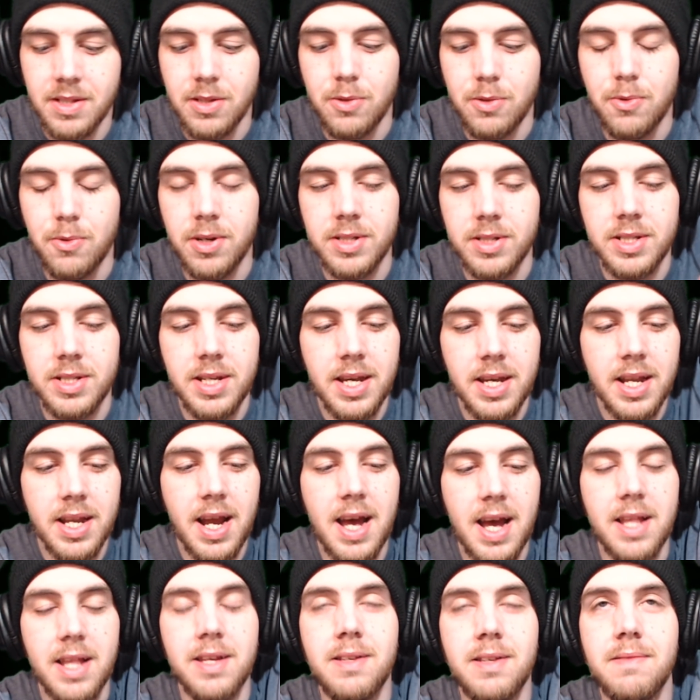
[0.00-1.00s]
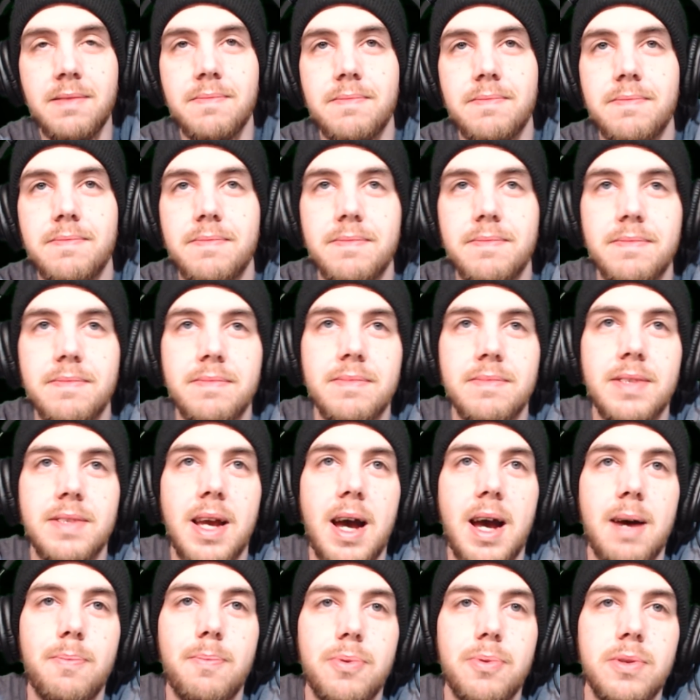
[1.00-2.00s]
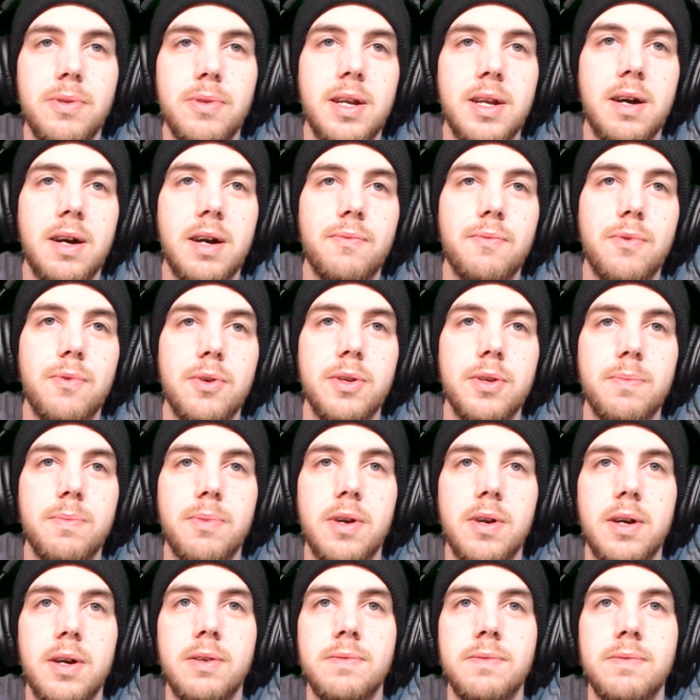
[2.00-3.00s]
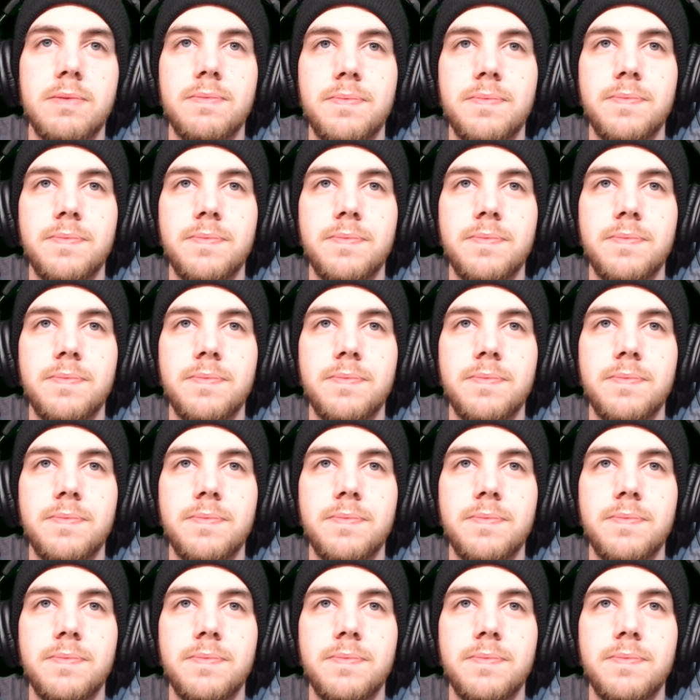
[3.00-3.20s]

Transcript: You want to see it, Alan? I'll pull it up for you, bro.